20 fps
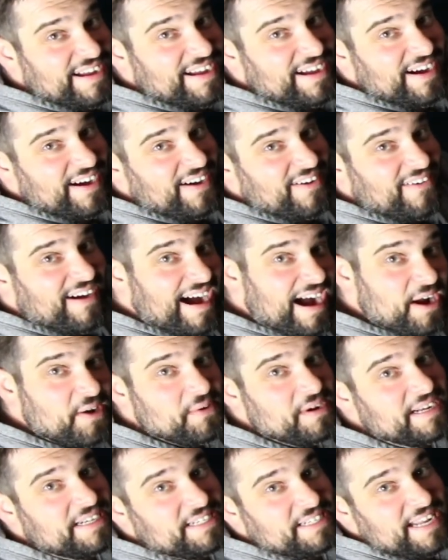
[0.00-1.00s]
go. I
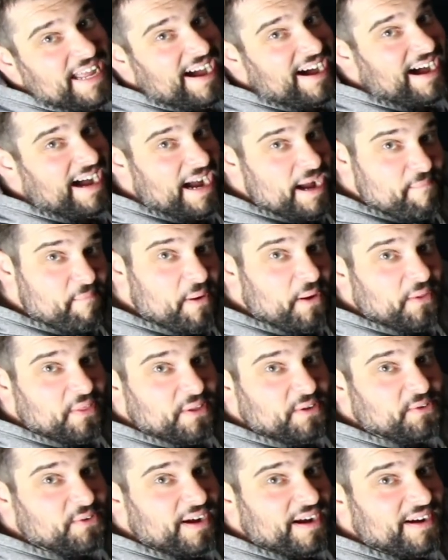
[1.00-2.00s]
reached out, I pulled the
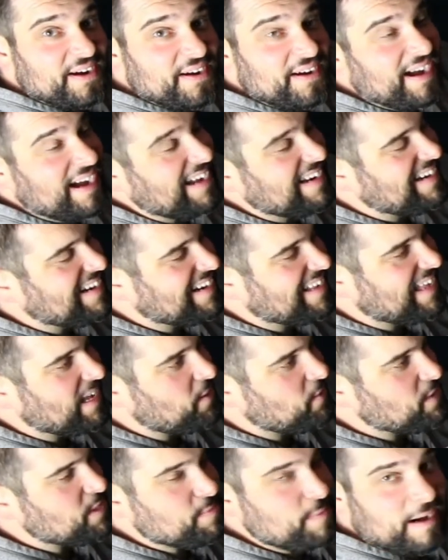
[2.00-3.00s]
trigger. I didn't get a
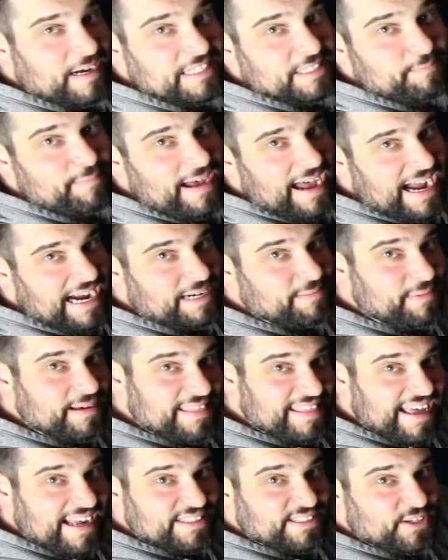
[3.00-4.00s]
response back, but
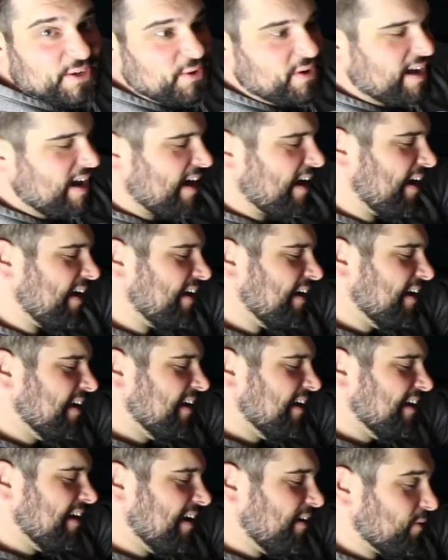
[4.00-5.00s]
that's okay.
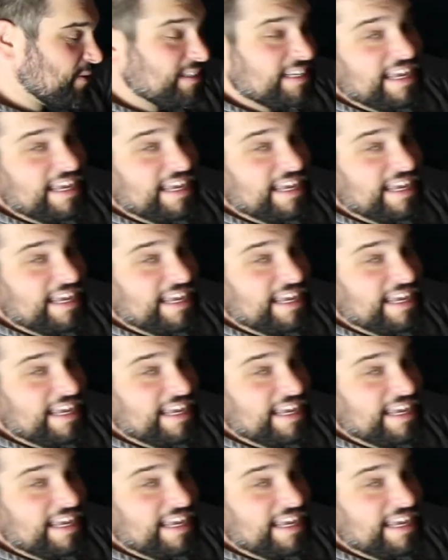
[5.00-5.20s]
It was